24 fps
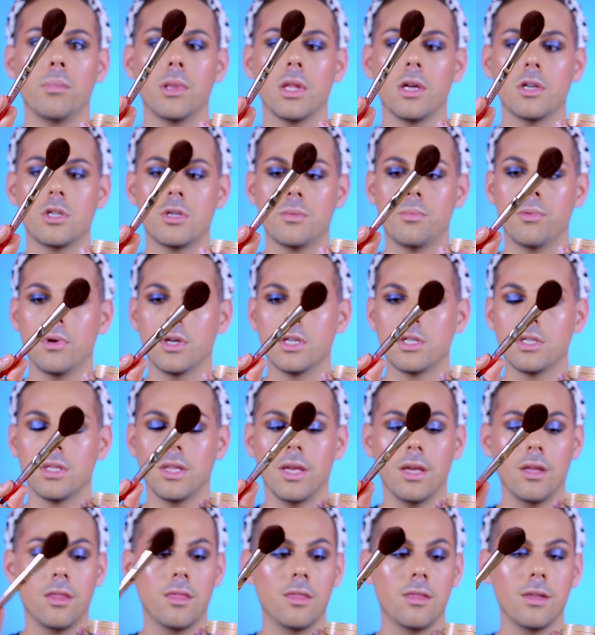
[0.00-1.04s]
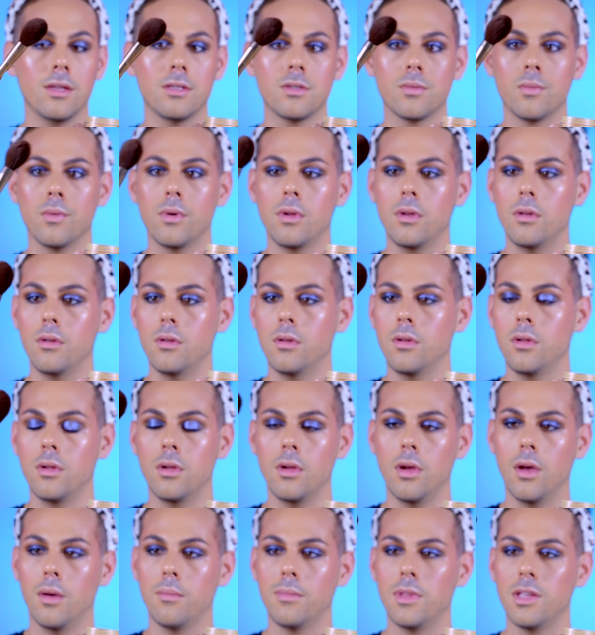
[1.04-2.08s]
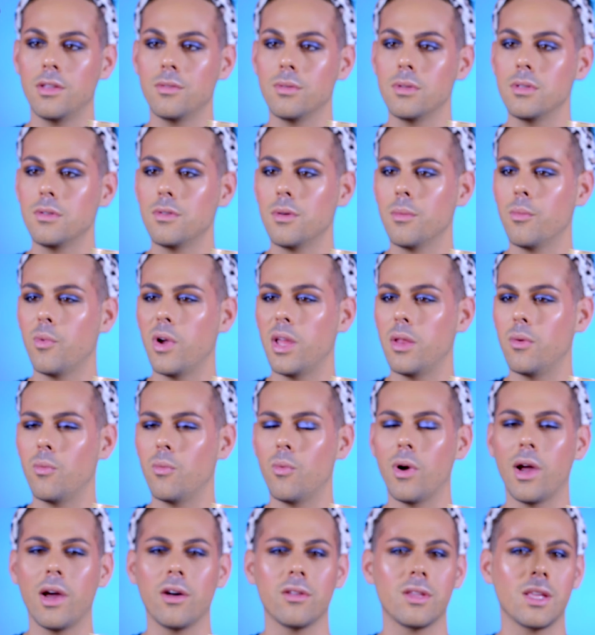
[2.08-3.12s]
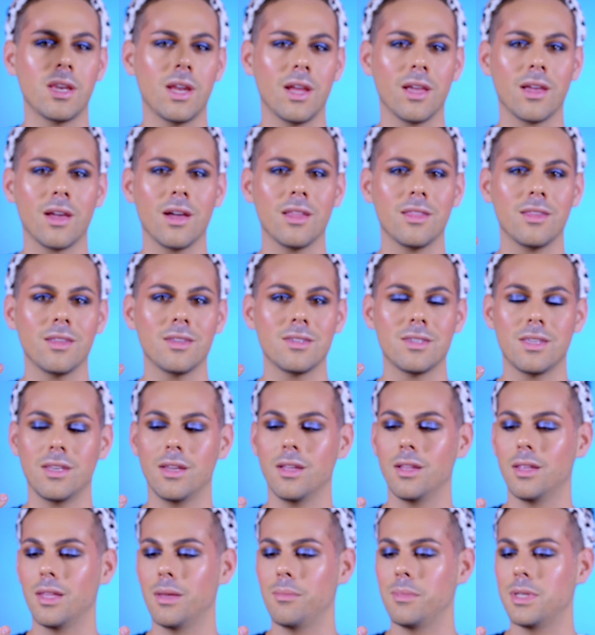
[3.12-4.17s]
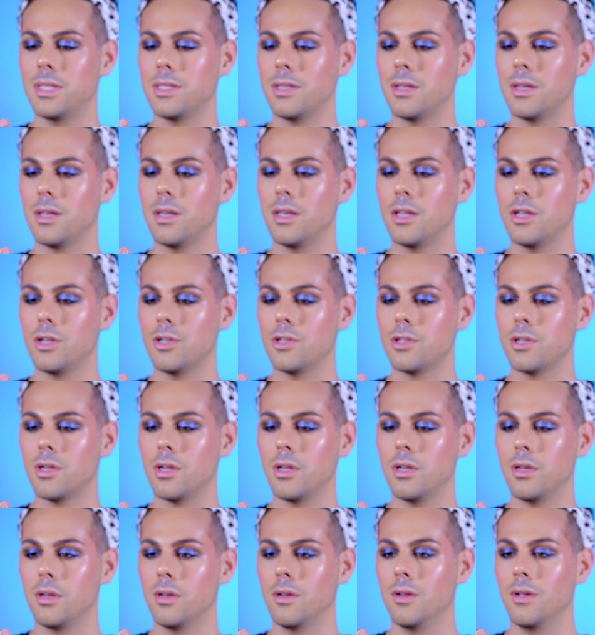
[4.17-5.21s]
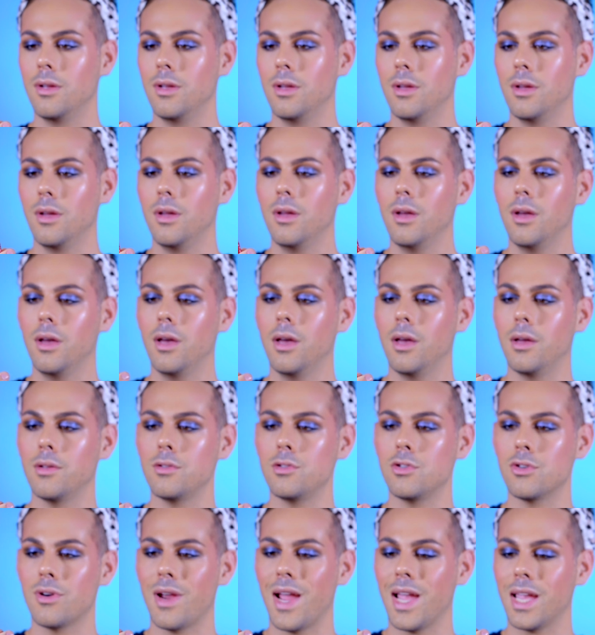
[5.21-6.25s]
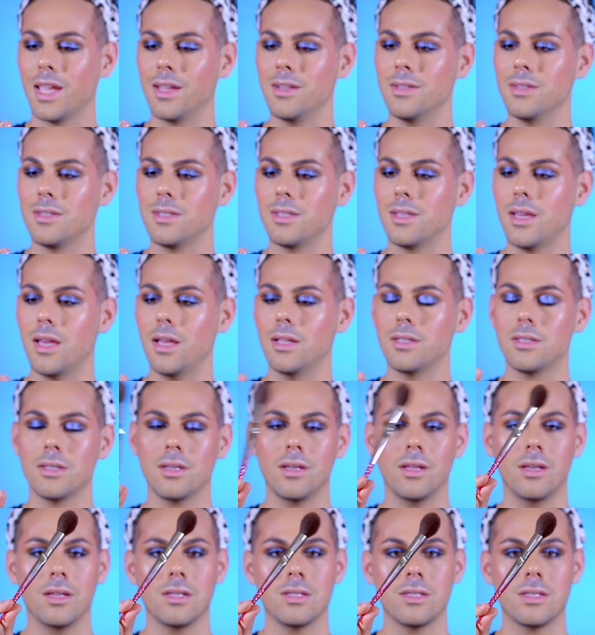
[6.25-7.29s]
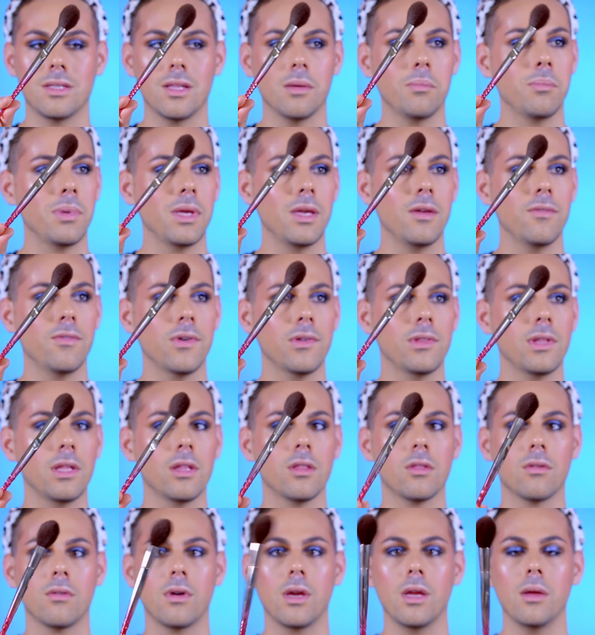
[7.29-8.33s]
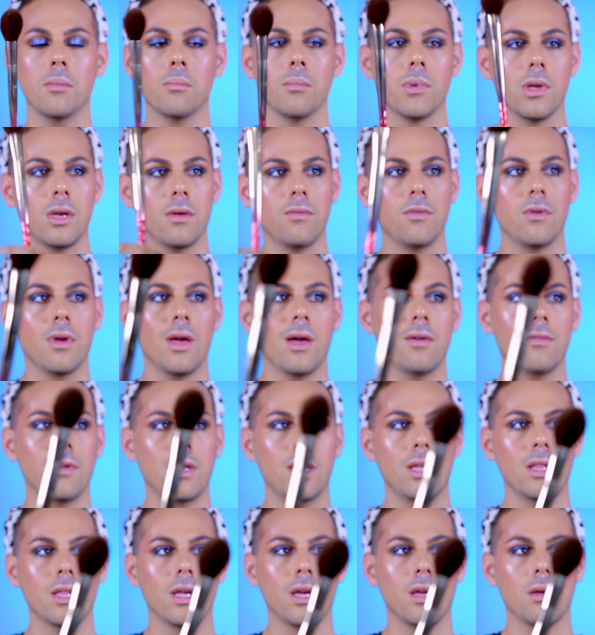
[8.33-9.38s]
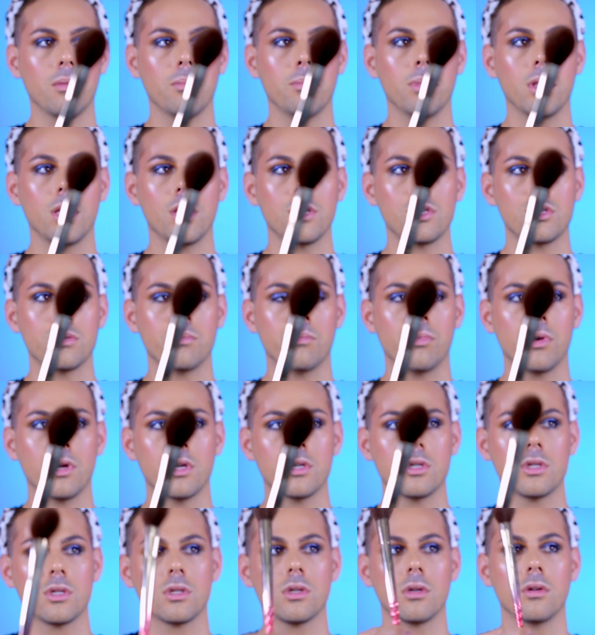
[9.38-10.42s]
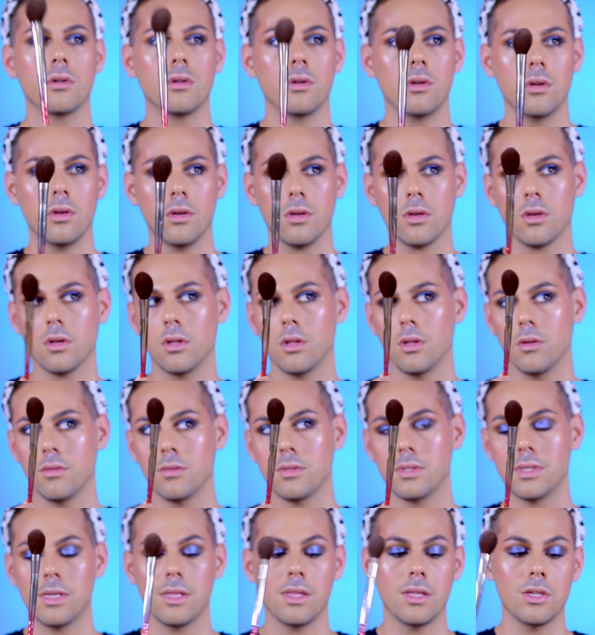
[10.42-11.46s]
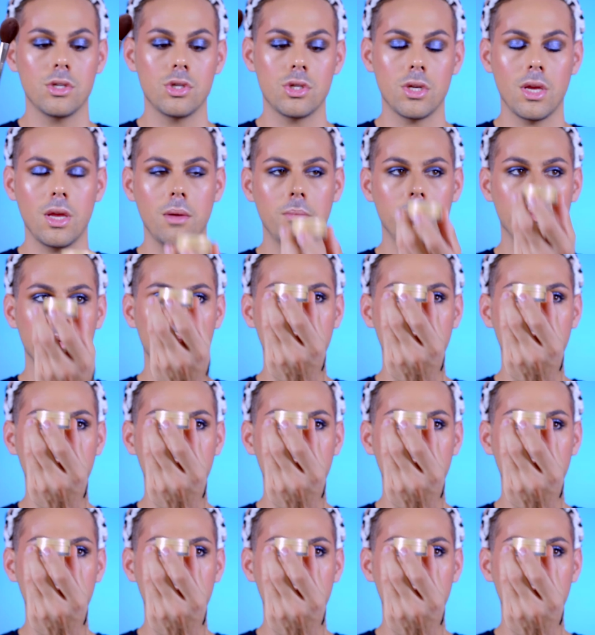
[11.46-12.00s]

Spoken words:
blush brush like this one. This one's from Wet n Wild, and I got this in a limited edition Dragon set, and it's the P53, but if you have any like blush brush close to this shape,